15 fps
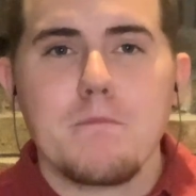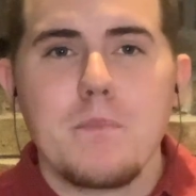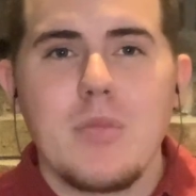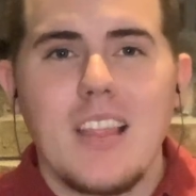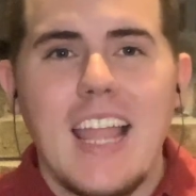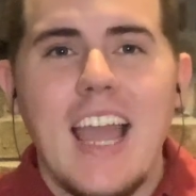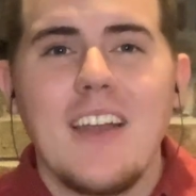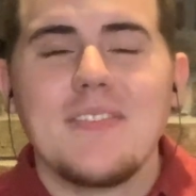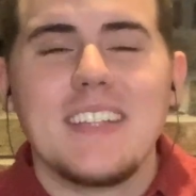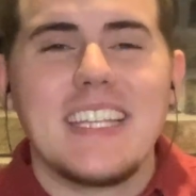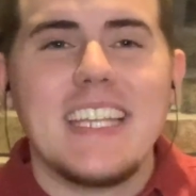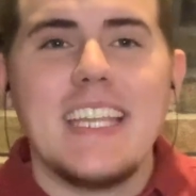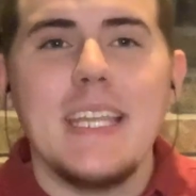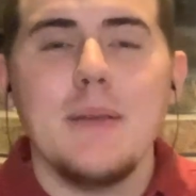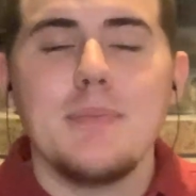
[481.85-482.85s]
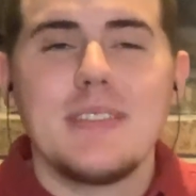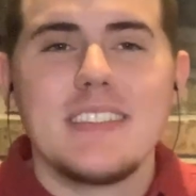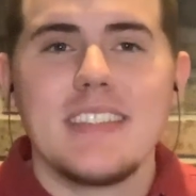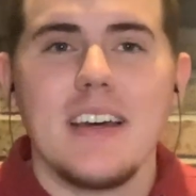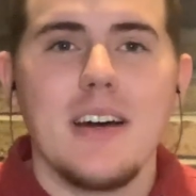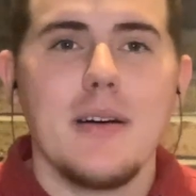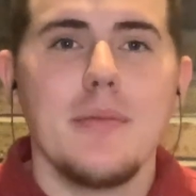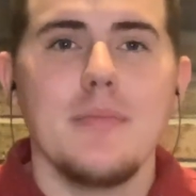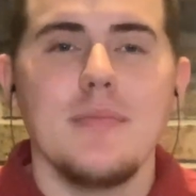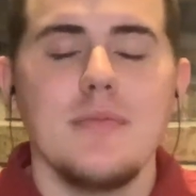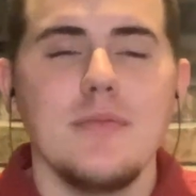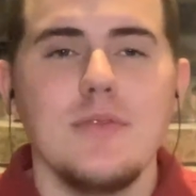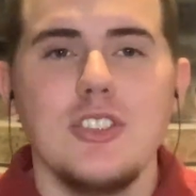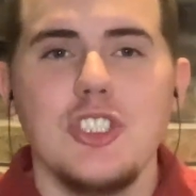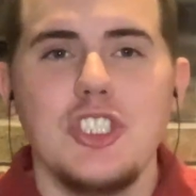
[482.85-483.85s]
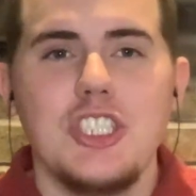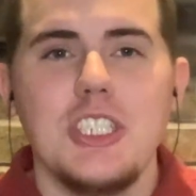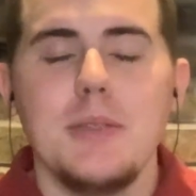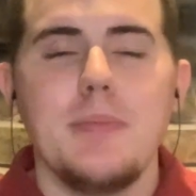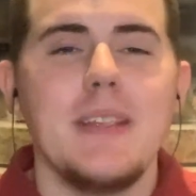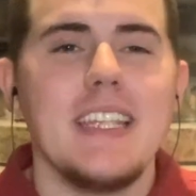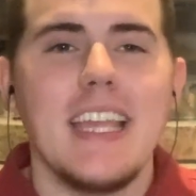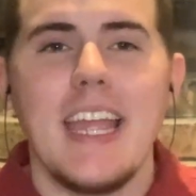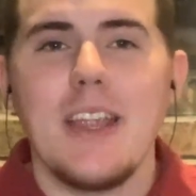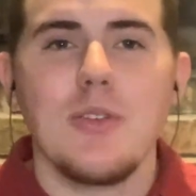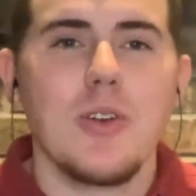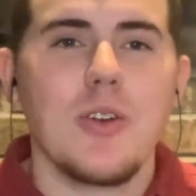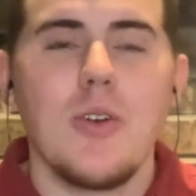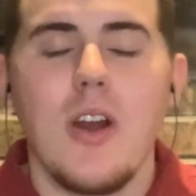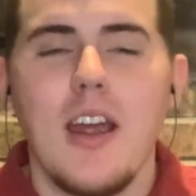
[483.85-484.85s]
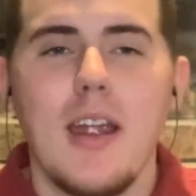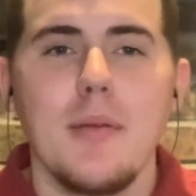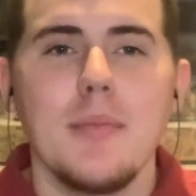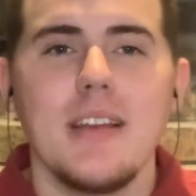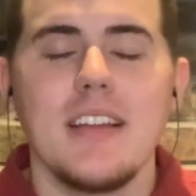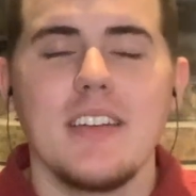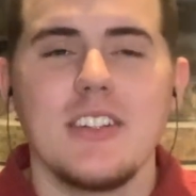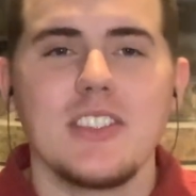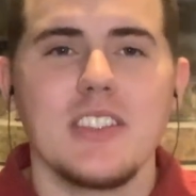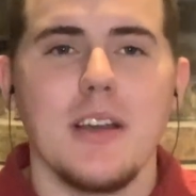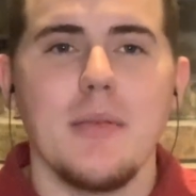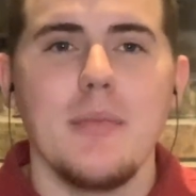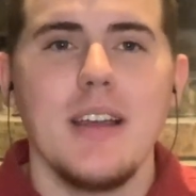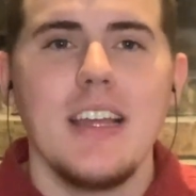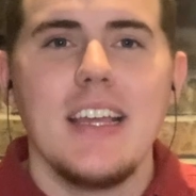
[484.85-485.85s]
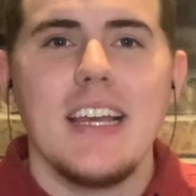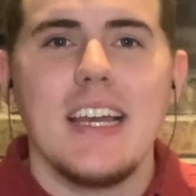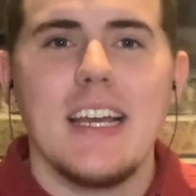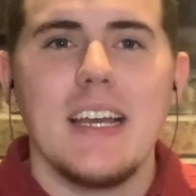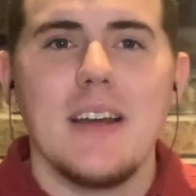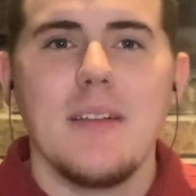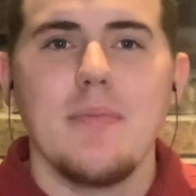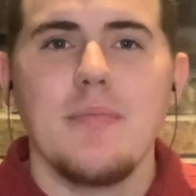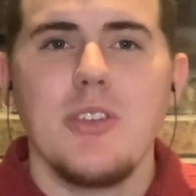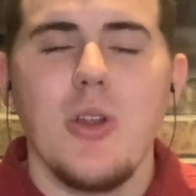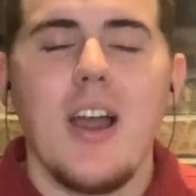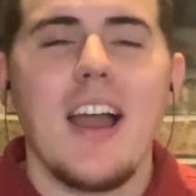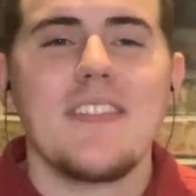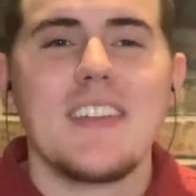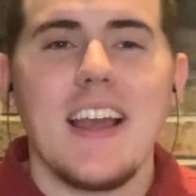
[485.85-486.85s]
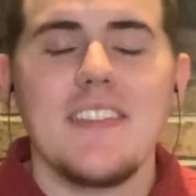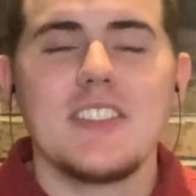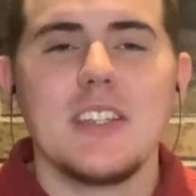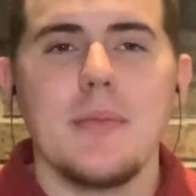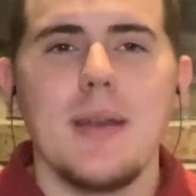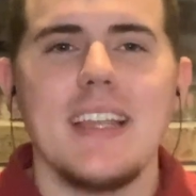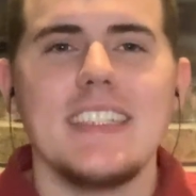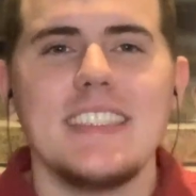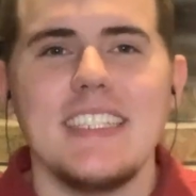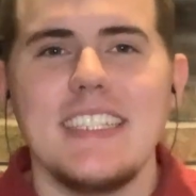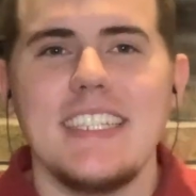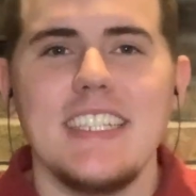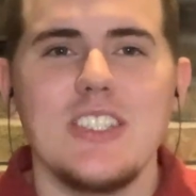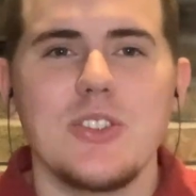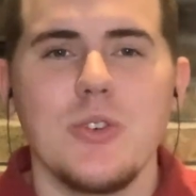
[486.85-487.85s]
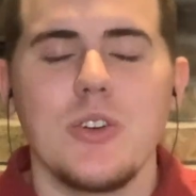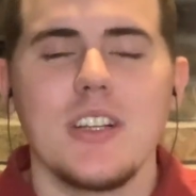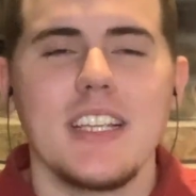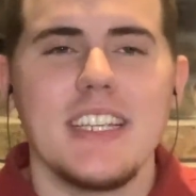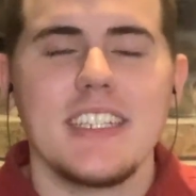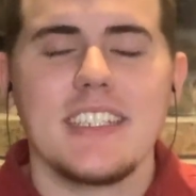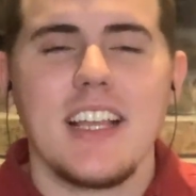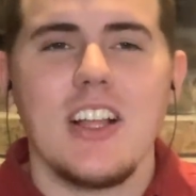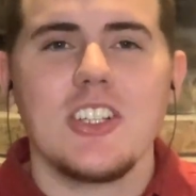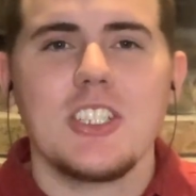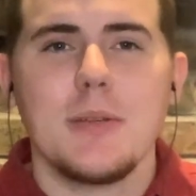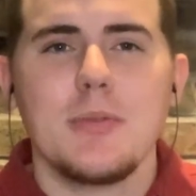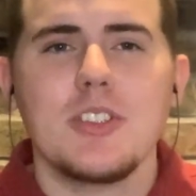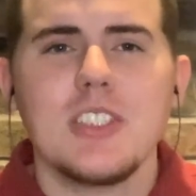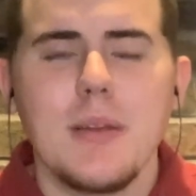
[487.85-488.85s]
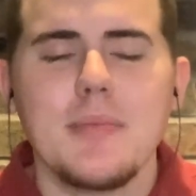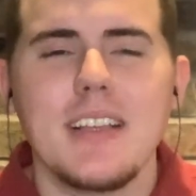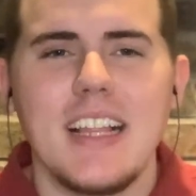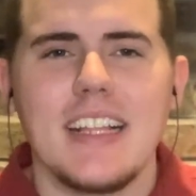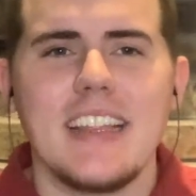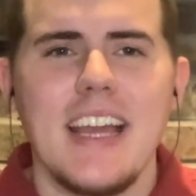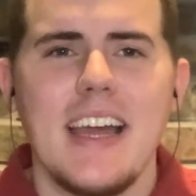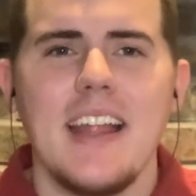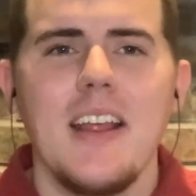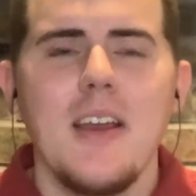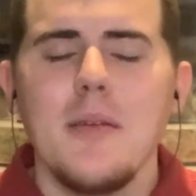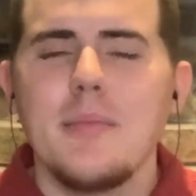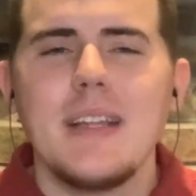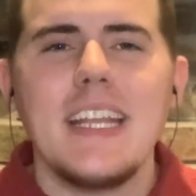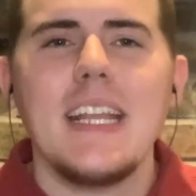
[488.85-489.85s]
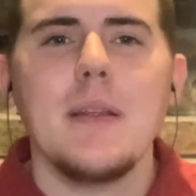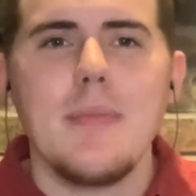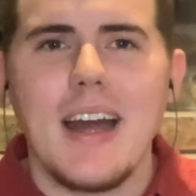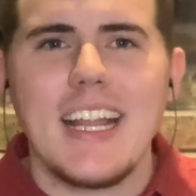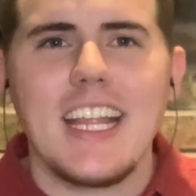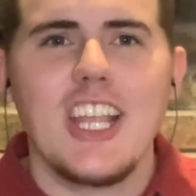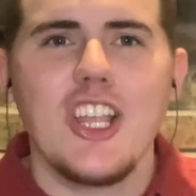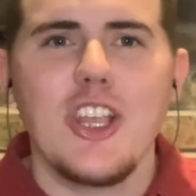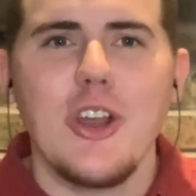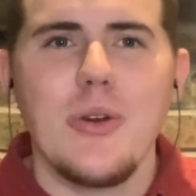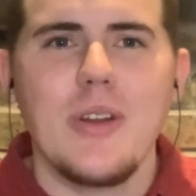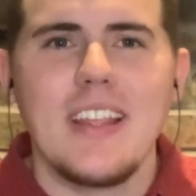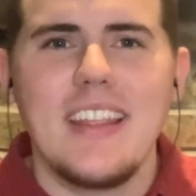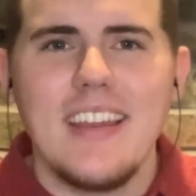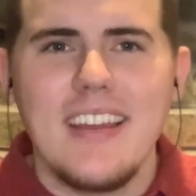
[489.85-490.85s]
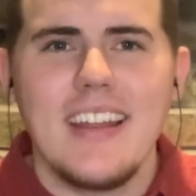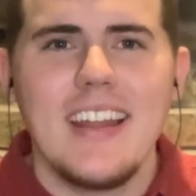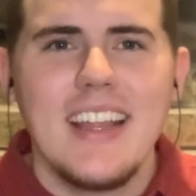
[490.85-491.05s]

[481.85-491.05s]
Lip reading: have to keep some GPA requirement, or some have to have some ACT score to get a scholarship or something like that. But anybody can go and get